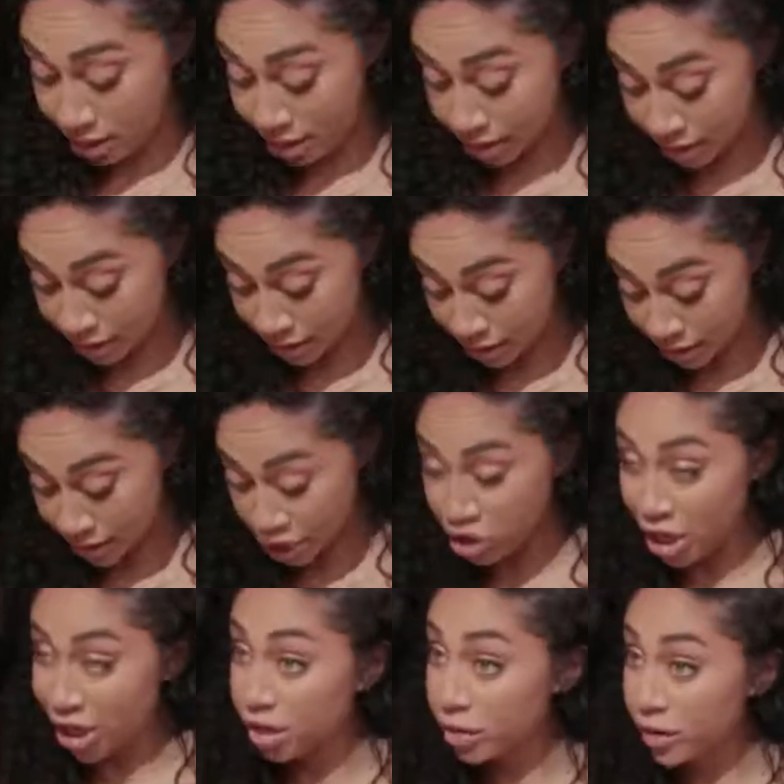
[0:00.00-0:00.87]
the
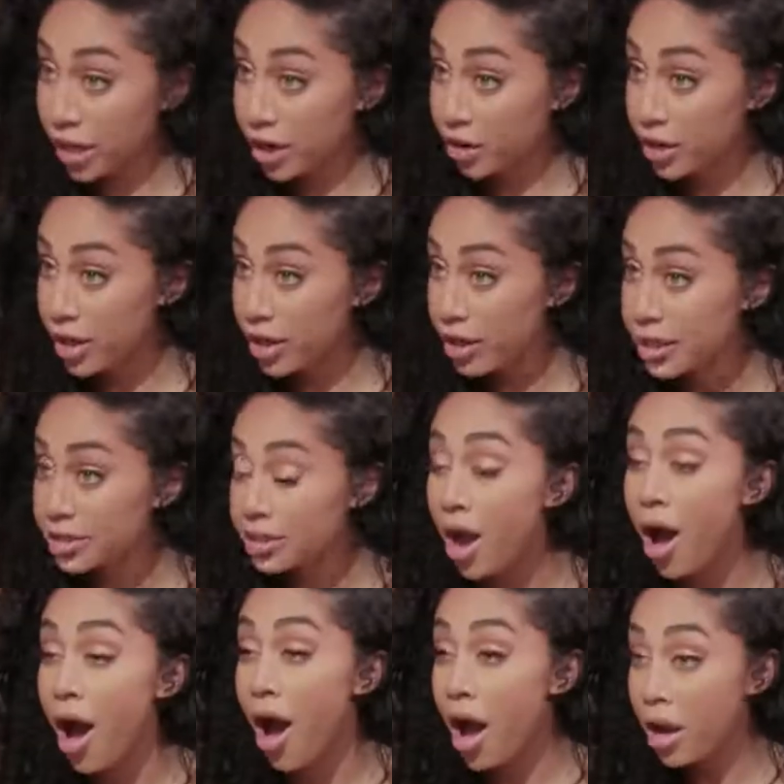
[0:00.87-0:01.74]
genital area is
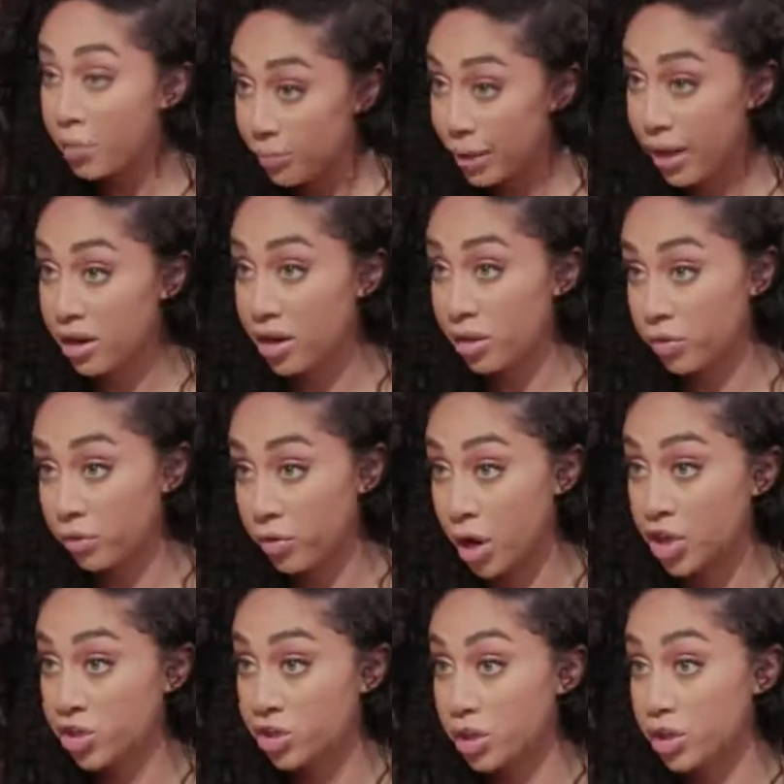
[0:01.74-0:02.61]
a hotbed of
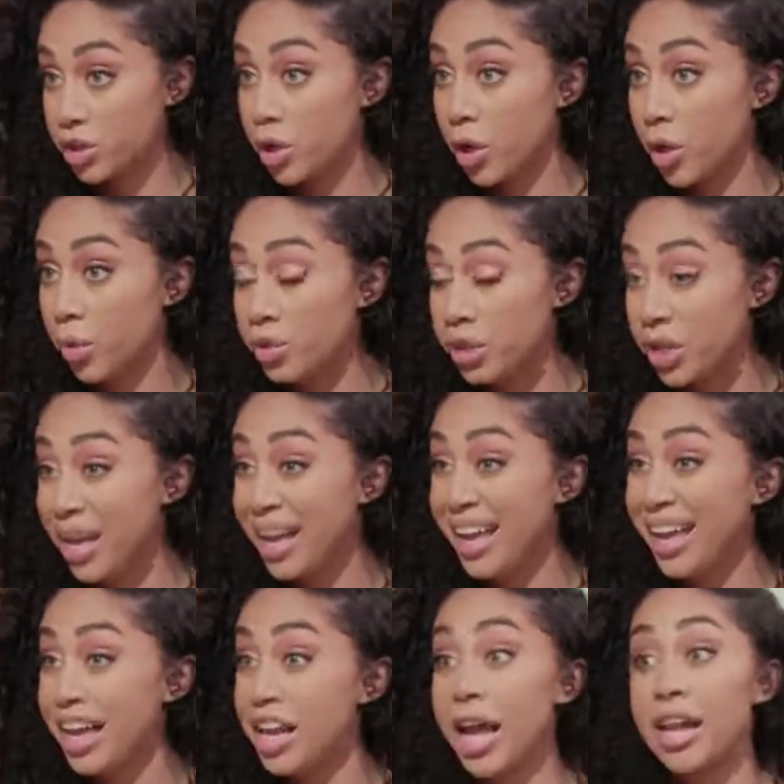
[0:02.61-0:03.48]
erogenous zones
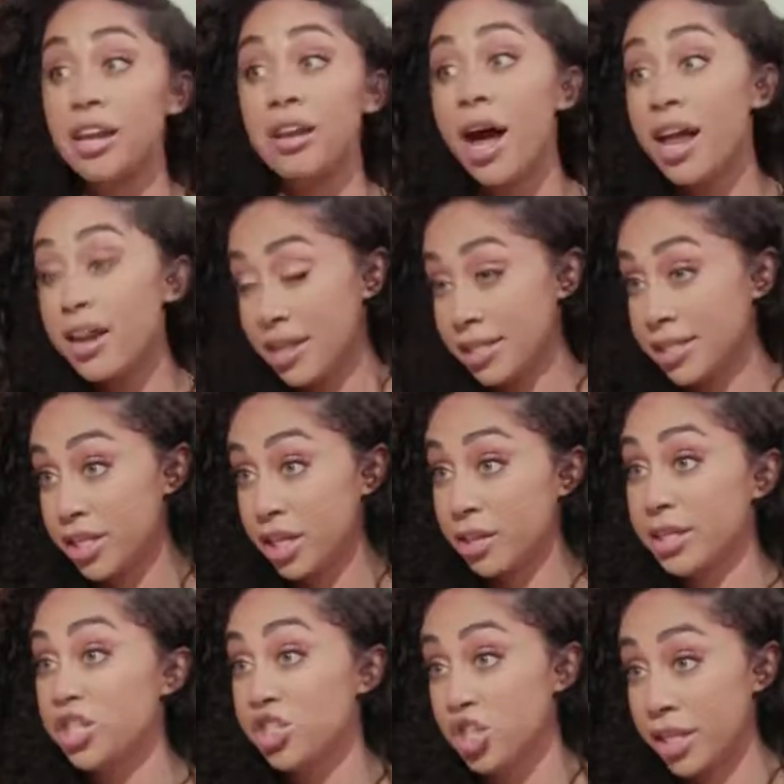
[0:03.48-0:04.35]
and not
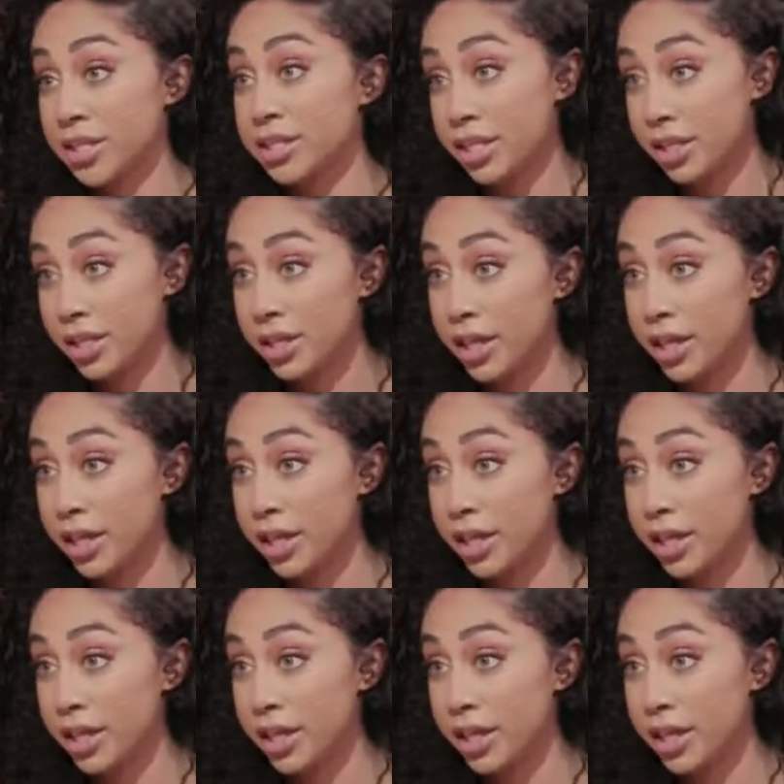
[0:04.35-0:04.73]
necessarily just the